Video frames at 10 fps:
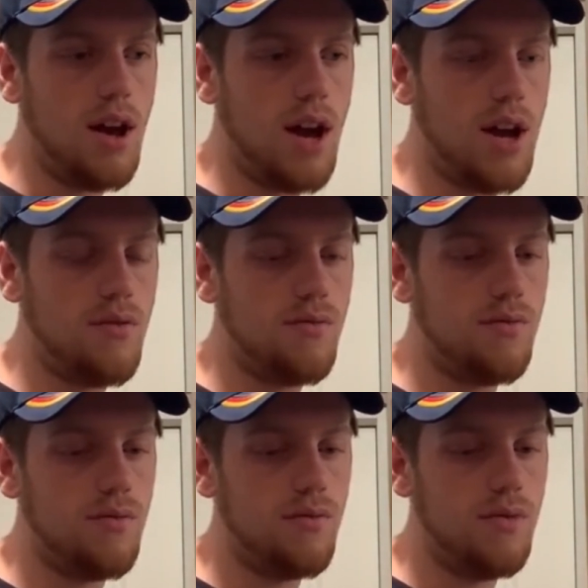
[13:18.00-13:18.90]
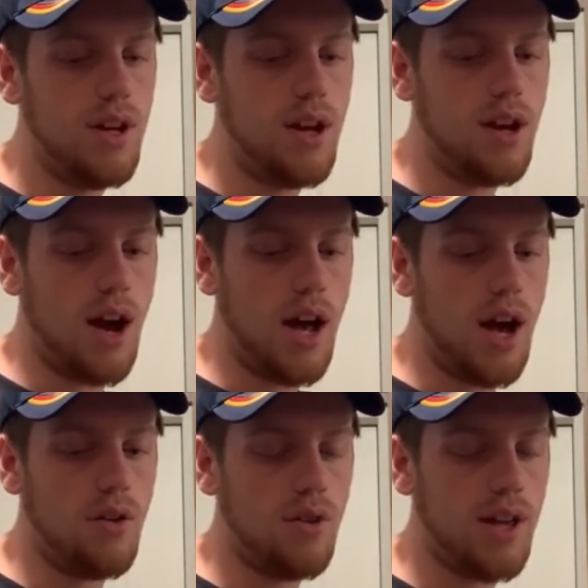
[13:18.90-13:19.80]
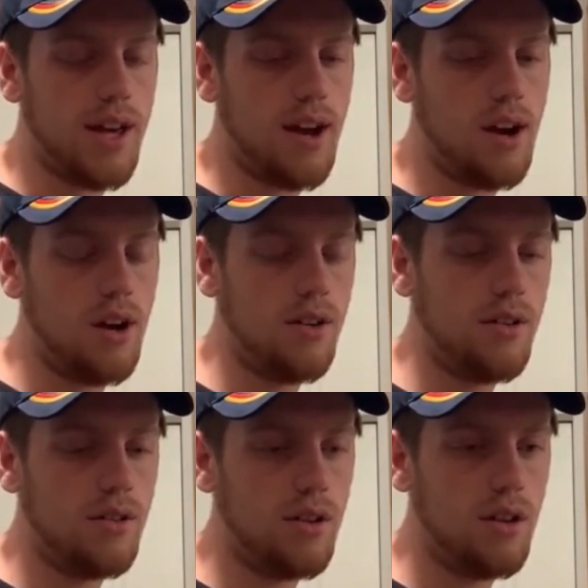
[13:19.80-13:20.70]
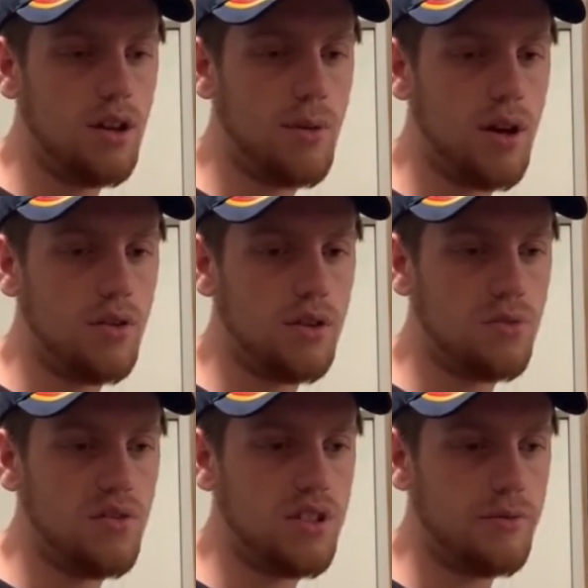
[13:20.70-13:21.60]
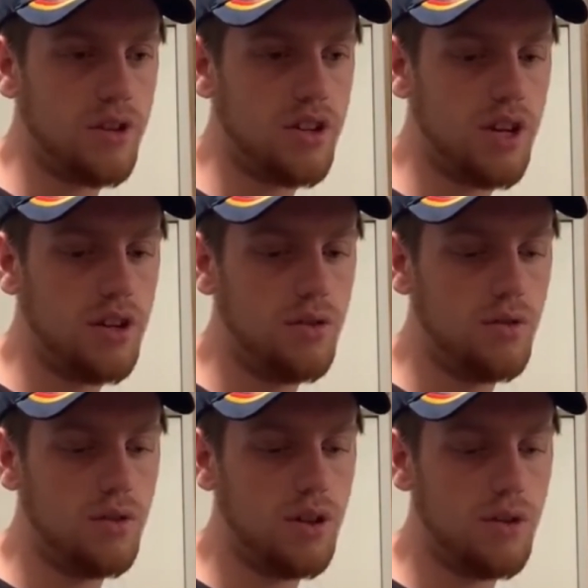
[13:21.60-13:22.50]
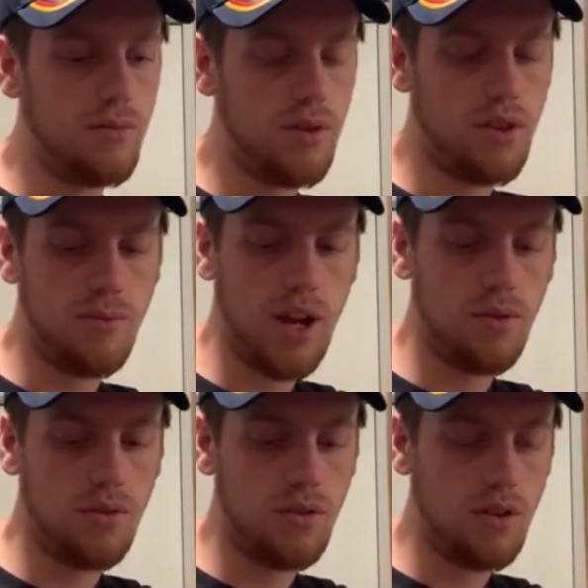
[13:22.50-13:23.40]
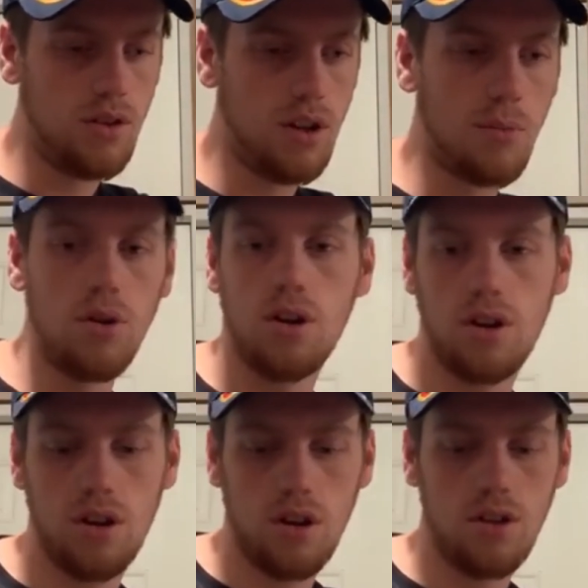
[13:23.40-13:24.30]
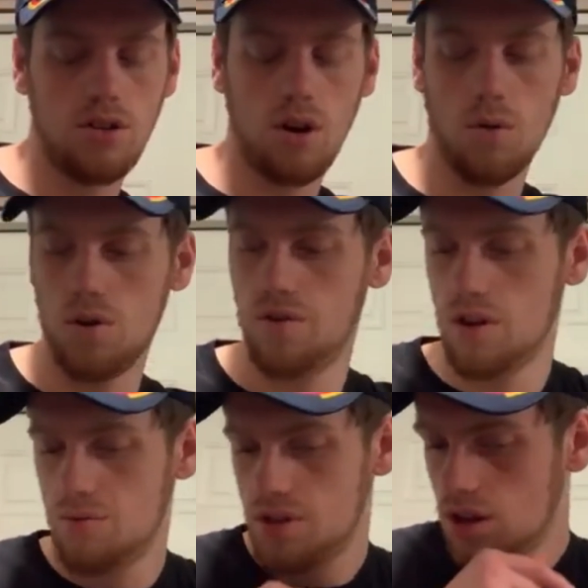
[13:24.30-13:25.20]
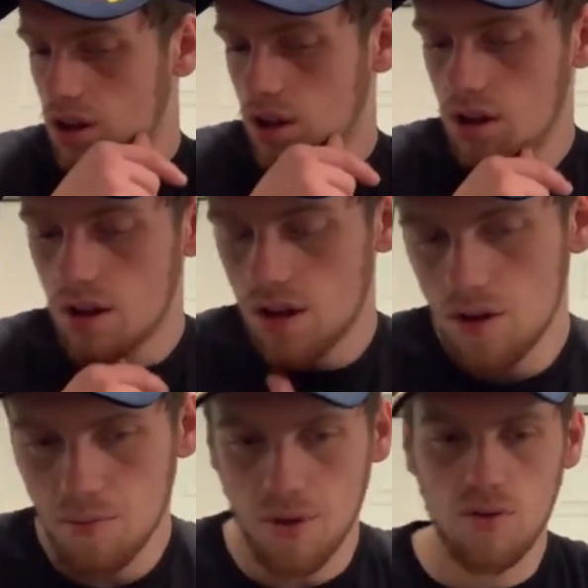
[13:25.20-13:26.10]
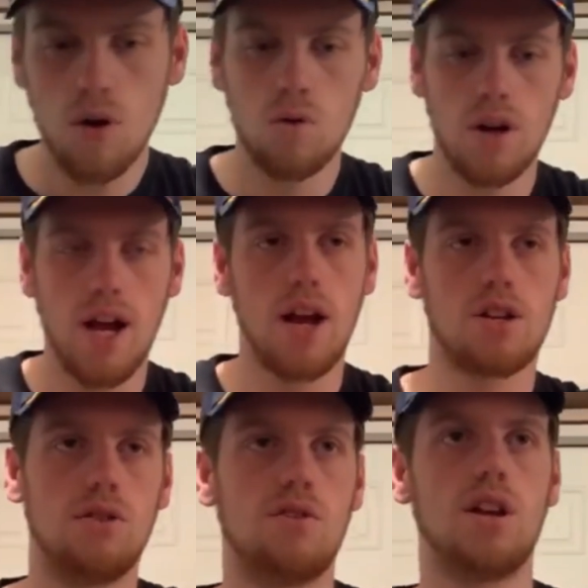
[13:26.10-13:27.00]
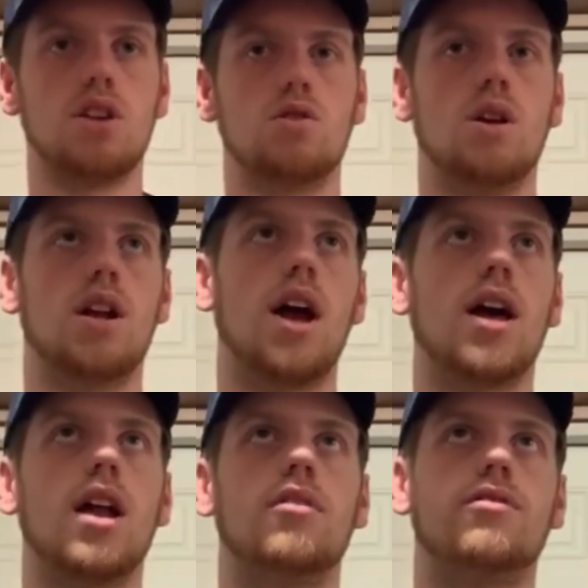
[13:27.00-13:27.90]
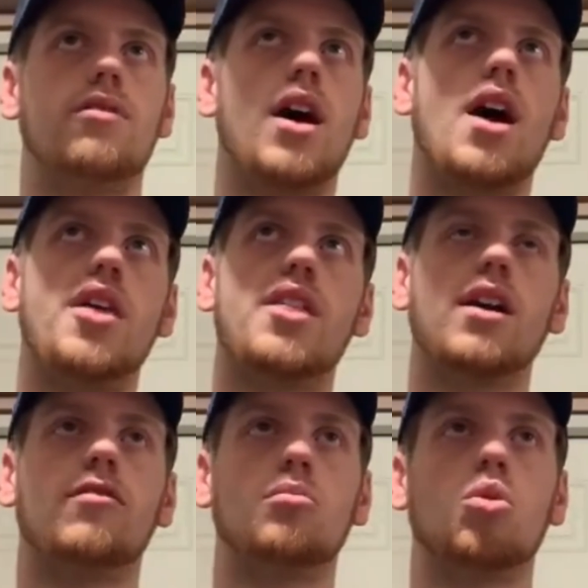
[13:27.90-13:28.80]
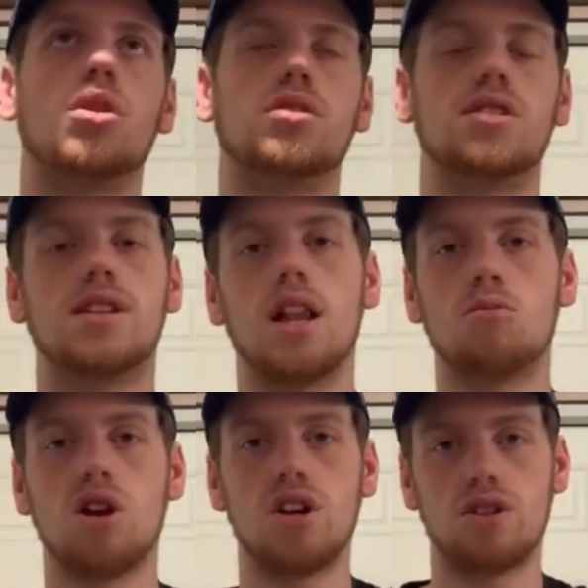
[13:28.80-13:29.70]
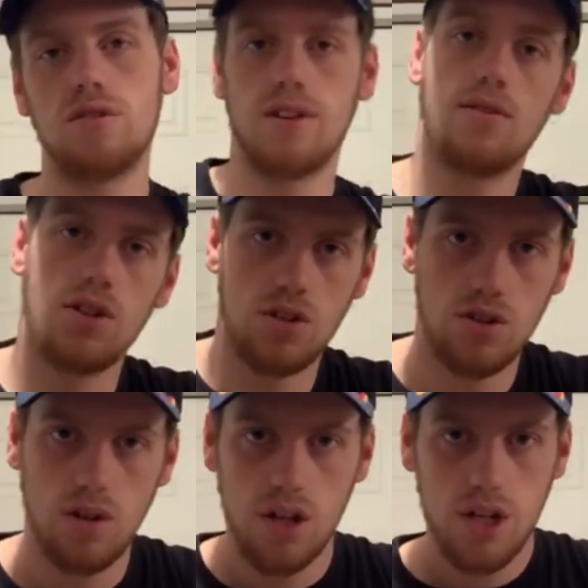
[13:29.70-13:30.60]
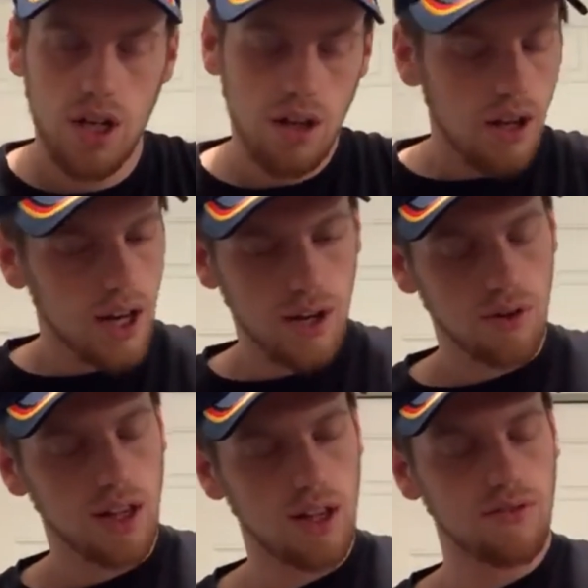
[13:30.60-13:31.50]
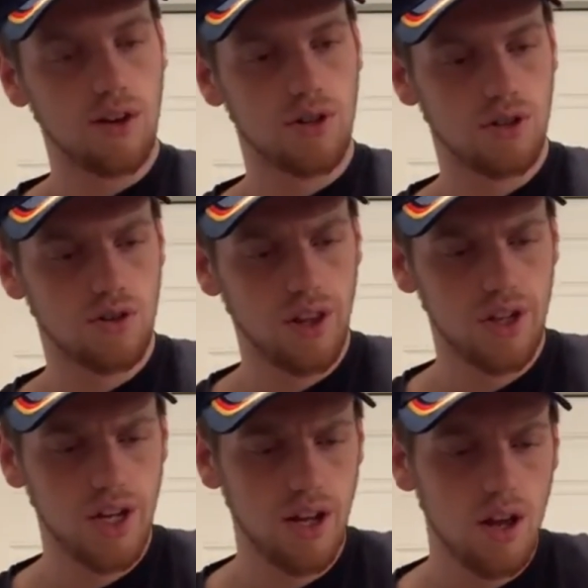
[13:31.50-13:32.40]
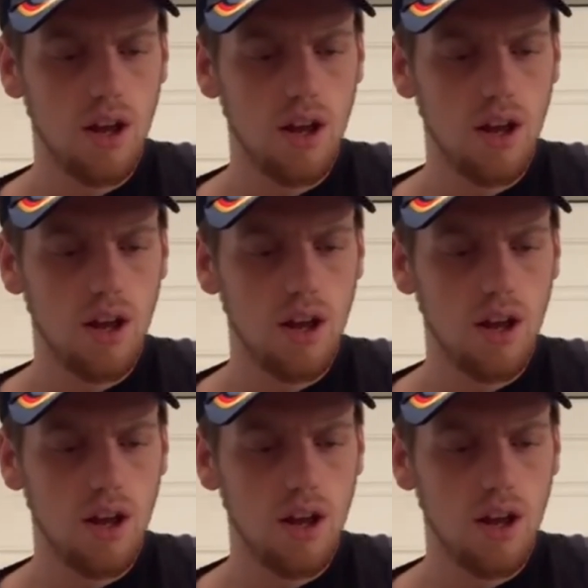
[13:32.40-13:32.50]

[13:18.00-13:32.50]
I don't really care about those movies as much as I do the main numbered Star Wars films. But Rogue One I actually really enjoyed. I think of it more as a celebration of the original trilogy, and I really love the original trilogy.